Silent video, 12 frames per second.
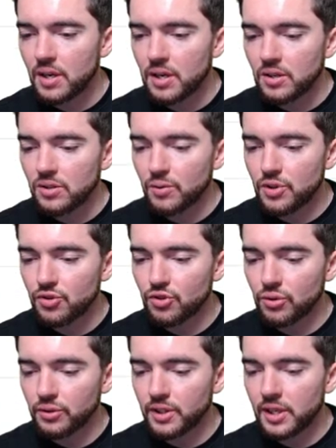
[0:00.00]
So when you
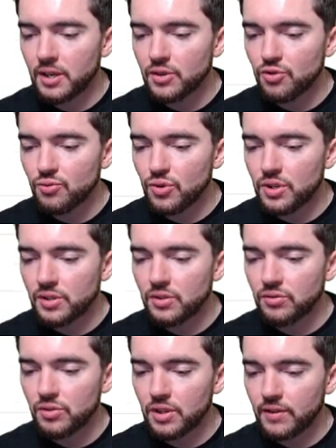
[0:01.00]
scroll down, you want to
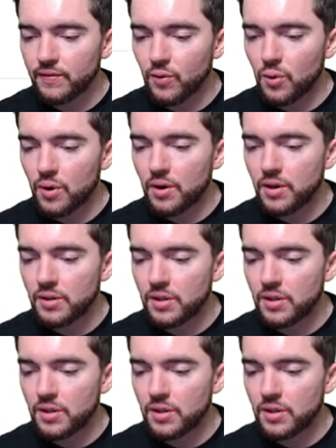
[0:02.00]
look for